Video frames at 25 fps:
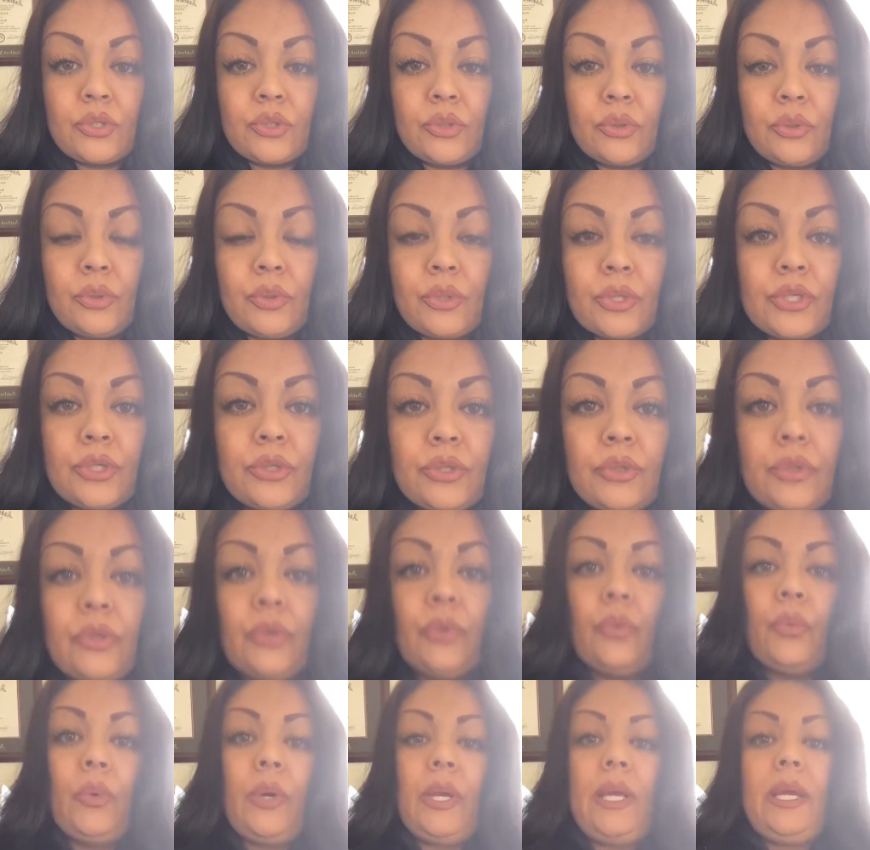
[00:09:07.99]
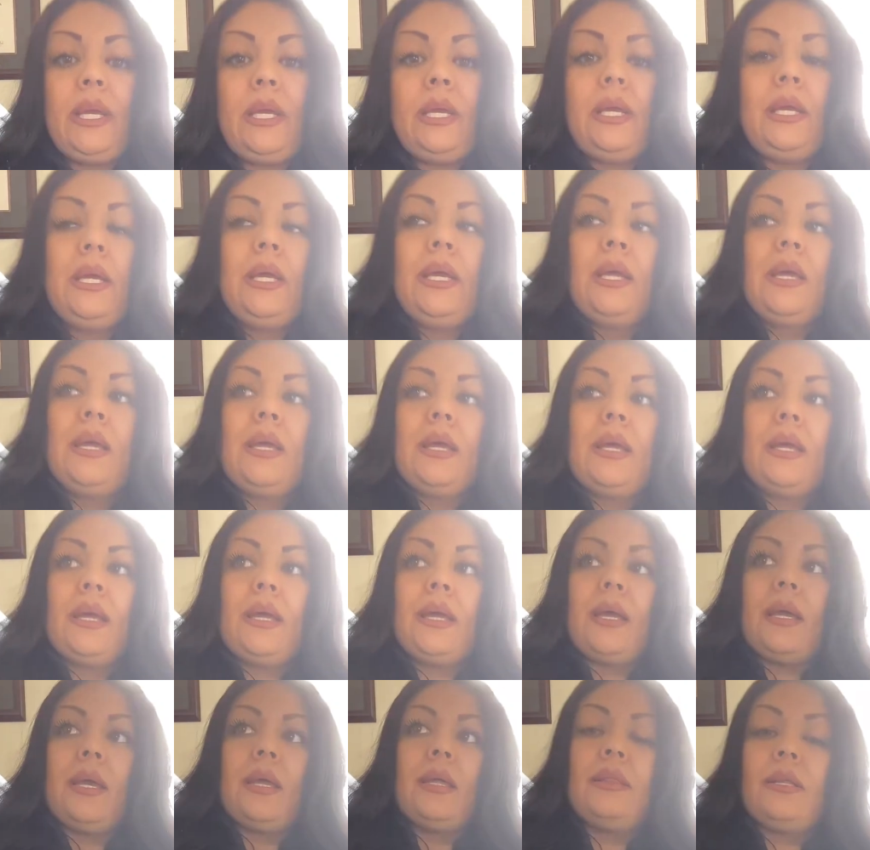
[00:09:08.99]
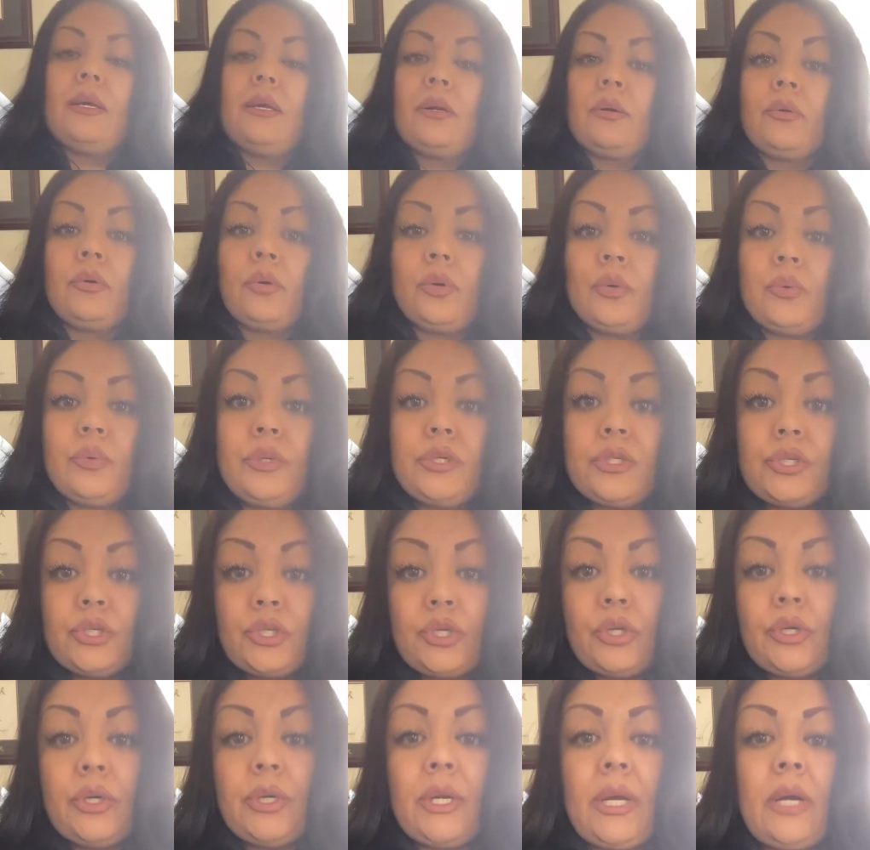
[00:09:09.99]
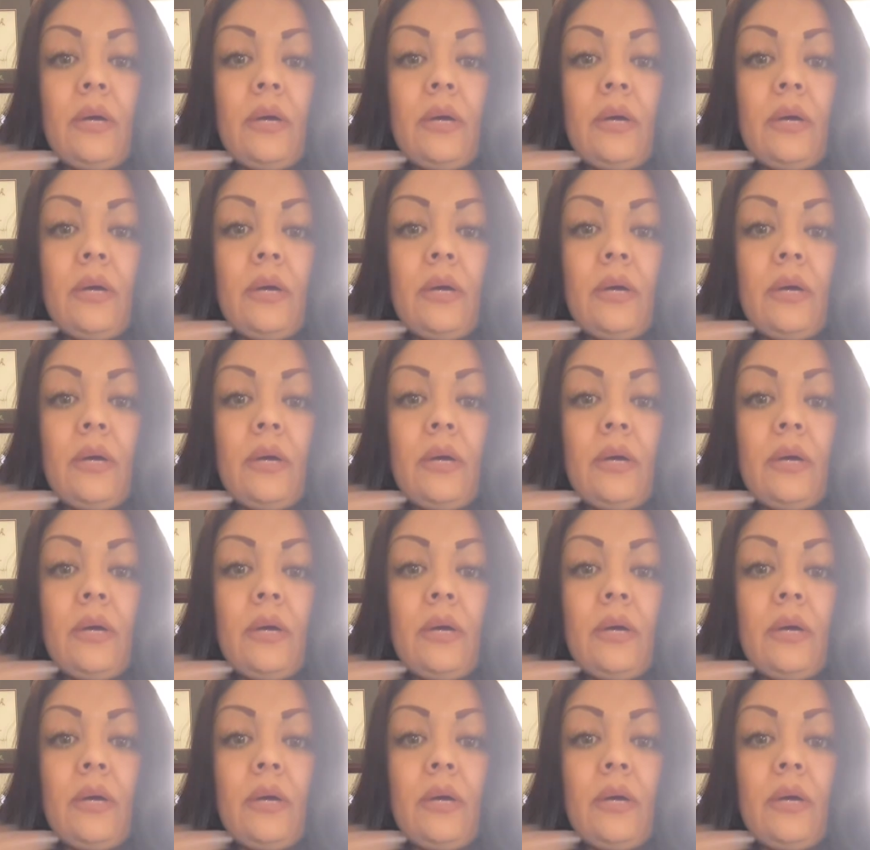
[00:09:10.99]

So with that being said, you guys can purchase my